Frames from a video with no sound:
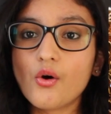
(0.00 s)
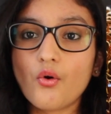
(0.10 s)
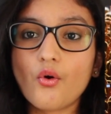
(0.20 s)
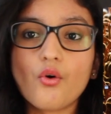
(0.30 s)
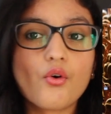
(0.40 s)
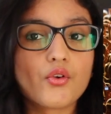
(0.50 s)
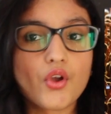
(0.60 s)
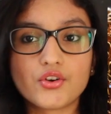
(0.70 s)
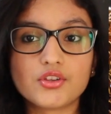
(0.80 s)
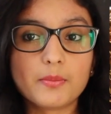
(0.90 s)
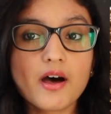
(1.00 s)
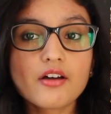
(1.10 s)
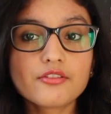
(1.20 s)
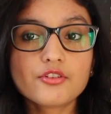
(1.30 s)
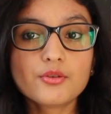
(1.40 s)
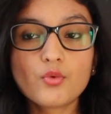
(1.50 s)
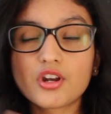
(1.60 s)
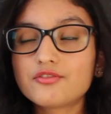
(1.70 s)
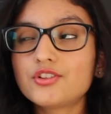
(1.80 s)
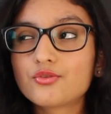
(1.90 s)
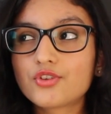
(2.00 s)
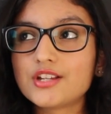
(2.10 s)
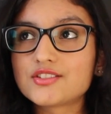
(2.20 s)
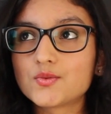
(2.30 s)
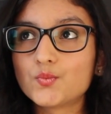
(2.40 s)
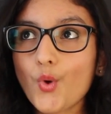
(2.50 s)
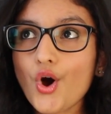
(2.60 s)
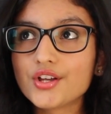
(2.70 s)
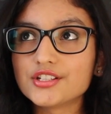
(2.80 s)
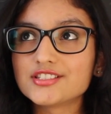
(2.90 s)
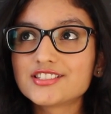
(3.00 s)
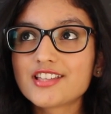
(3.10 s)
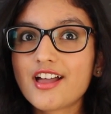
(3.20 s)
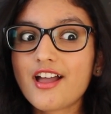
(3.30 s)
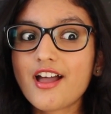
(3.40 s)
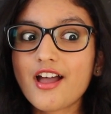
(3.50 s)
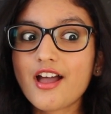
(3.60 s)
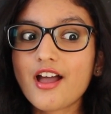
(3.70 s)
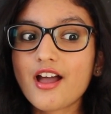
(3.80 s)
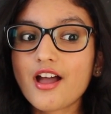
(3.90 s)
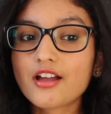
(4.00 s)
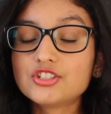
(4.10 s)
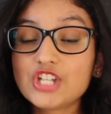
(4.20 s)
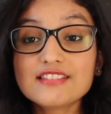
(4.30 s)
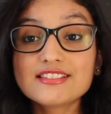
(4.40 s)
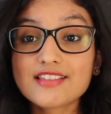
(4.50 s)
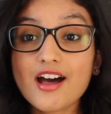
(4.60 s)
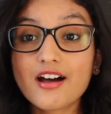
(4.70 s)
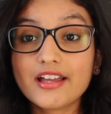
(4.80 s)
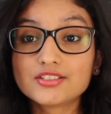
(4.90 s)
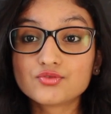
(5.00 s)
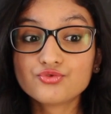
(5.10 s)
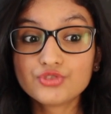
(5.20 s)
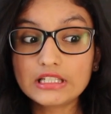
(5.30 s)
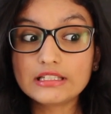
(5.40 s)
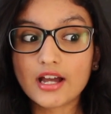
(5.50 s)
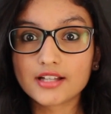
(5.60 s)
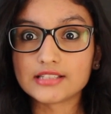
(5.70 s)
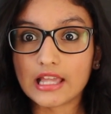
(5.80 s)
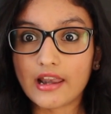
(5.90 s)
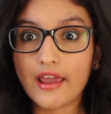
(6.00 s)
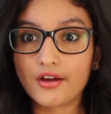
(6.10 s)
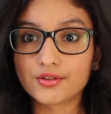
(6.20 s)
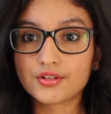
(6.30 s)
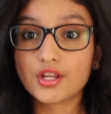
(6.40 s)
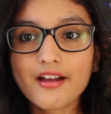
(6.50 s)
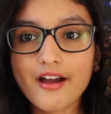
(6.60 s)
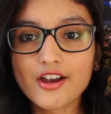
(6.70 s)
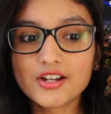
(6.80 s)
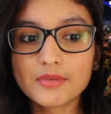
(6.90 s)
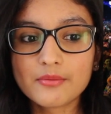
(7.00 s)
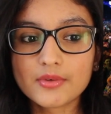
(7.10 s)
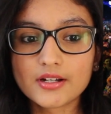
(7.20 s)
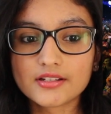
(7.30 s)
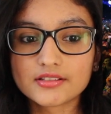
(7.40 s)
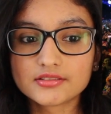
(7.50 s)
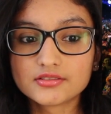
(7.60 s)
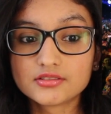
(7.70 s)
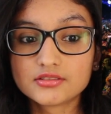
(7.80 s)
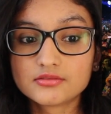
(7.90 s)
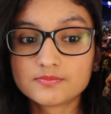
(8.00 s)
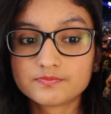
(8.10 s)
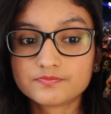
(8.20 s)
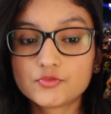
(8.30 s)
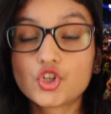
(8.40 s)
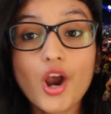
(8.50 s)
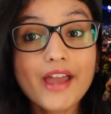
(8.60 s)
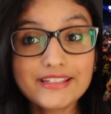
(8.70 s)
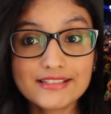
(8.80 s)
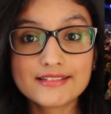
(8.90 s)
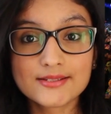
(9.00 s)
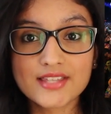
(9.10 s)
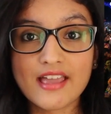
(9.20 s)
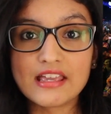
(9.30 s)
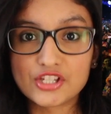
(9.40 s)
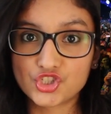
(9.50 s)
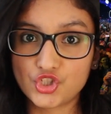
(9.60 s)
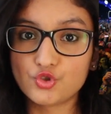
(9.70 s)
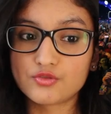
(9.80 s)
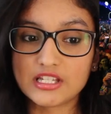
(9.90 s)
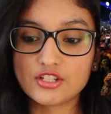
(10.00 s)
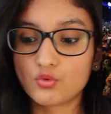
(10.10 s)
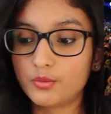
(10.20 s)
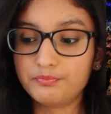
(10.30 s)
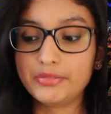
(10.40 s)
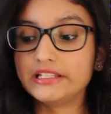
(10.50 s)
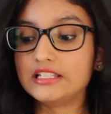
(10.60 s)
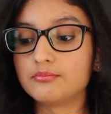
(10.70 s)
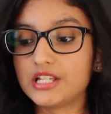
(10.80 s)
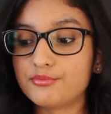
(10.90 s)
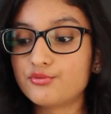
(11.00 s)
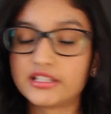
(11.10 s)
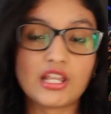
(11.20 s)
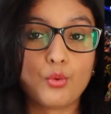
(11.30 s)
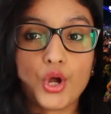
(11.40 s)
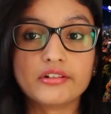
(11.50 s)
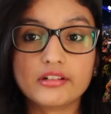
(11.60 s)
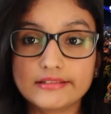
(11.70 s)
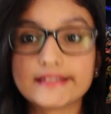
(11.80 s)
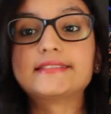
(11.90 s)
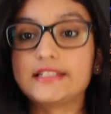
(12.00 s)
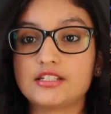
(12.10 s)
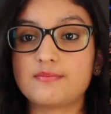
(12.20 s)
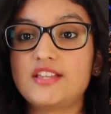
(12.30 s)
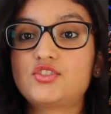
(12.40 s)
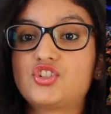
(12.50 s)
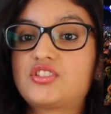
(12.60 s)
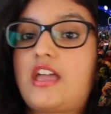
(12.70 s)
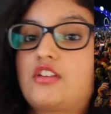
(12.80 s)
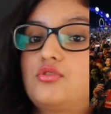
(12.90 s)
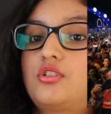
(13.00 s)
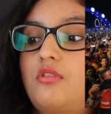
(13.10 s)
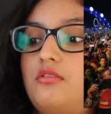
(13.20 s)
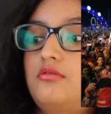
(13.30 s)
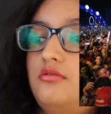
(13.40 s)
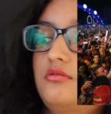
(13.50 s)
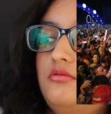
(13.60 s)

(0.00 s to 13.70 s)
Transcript: or go to the bathroom, whatever your reason was, chances are it's really hard to get out. I remember trying to say excuse me to a billion people, but they weren't listening to me, so just casually going through